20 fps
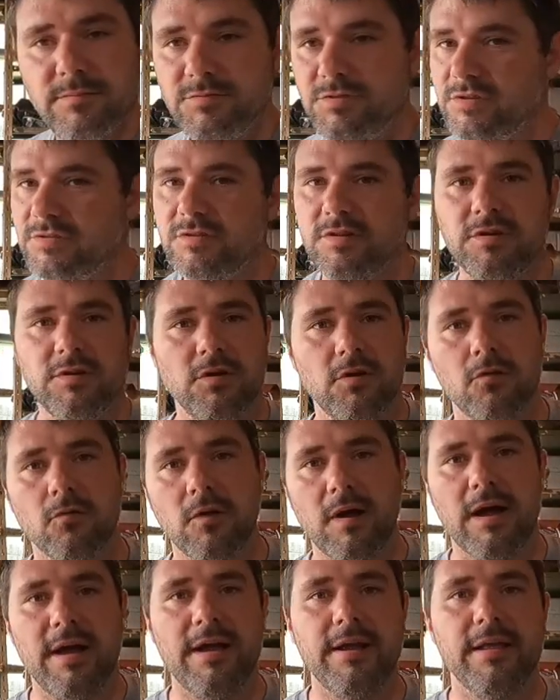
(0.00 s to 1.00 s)
Just going to go
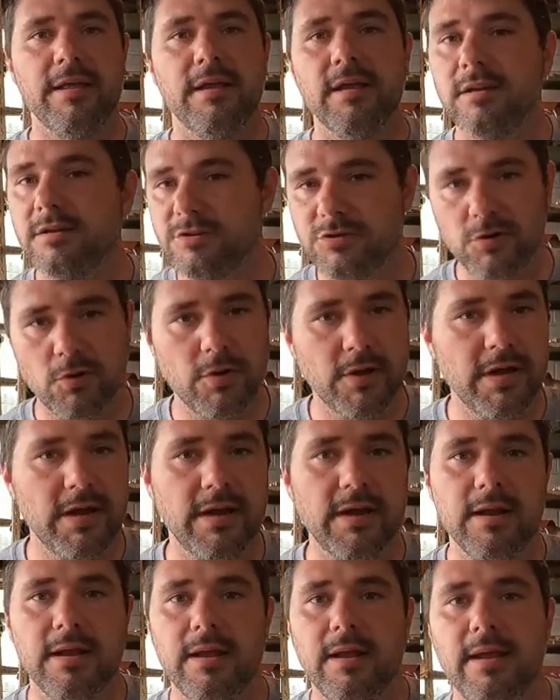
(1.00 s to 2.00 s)
ride it, enjoy
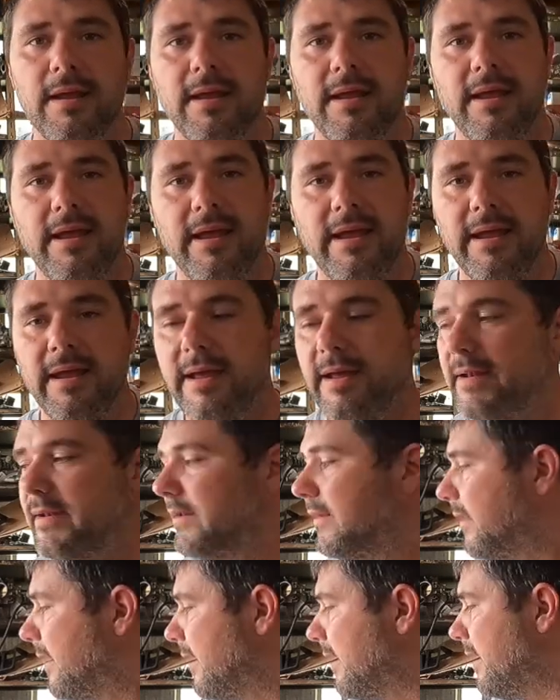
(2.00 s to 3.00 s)
it,
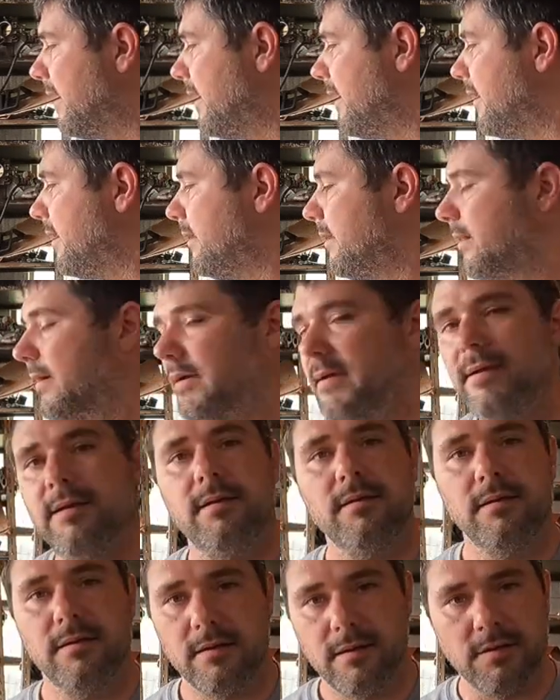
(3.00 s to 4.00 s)
and
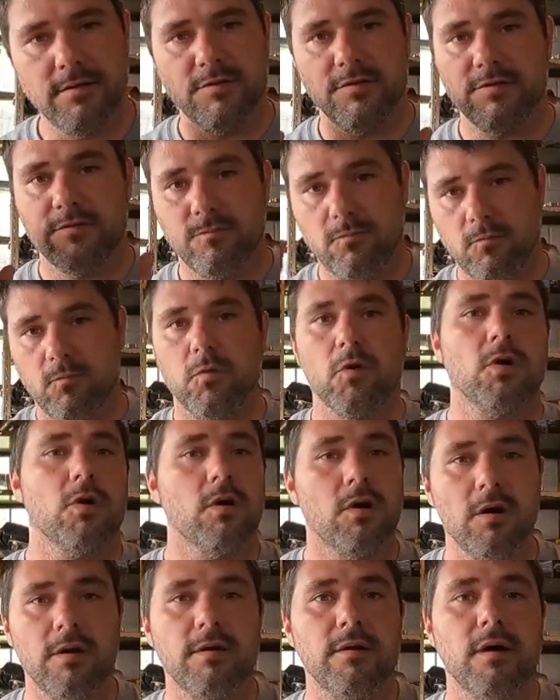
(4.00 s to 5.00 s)
gonna just
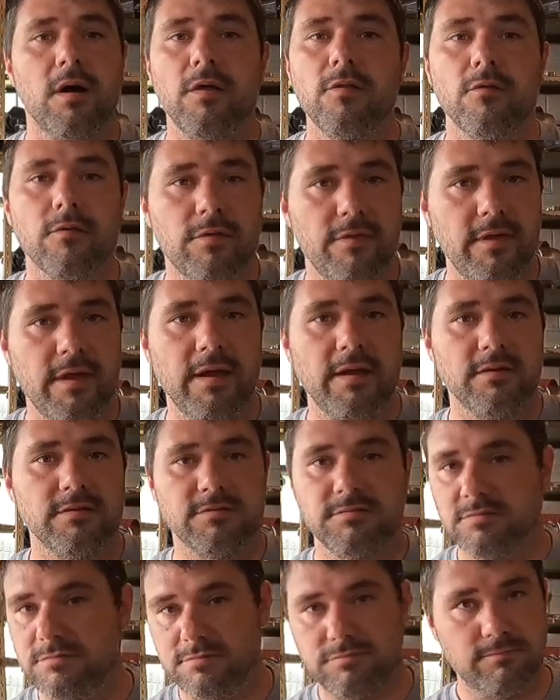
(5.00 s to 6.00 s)
work on other
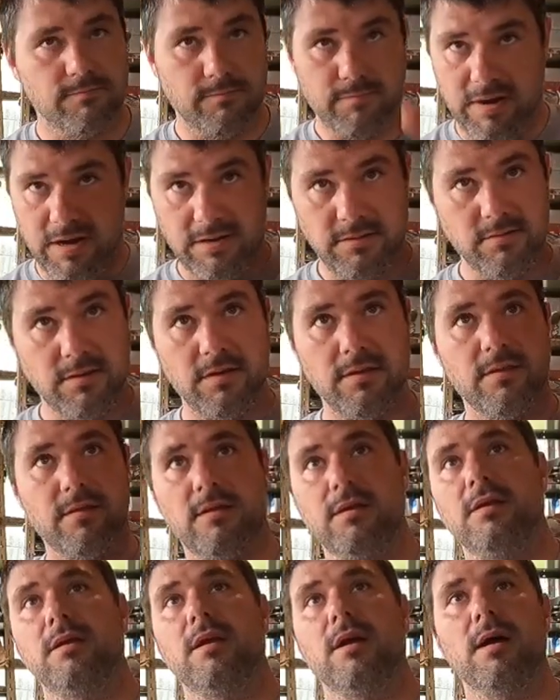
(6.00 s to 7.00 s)
things, mainly
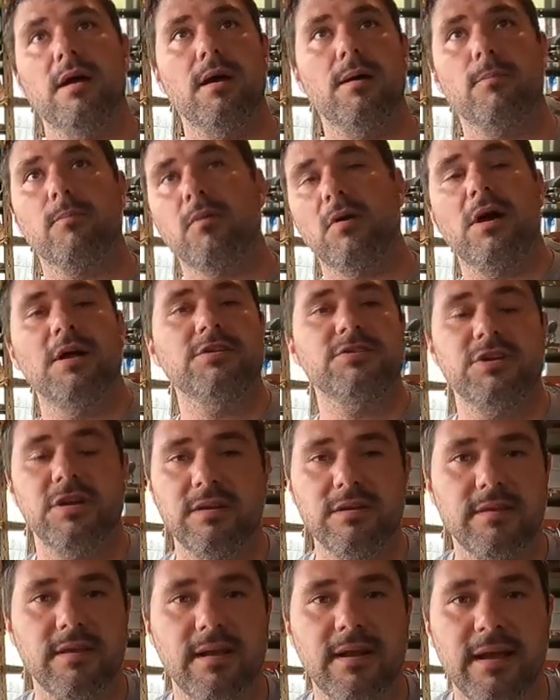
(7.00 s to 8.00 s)
the
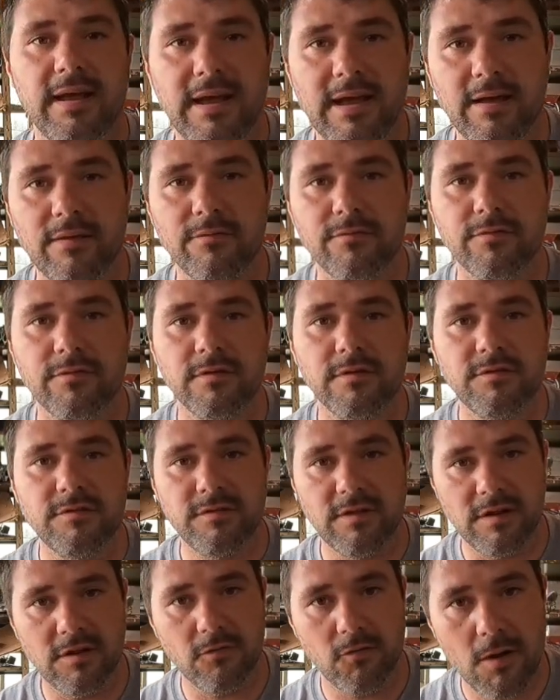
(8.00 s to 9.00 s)
project that I have
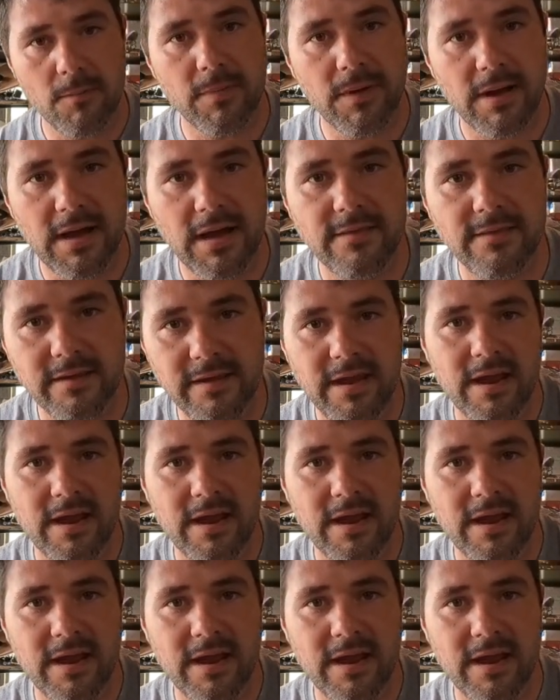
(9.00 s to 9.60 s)
sitting right behind the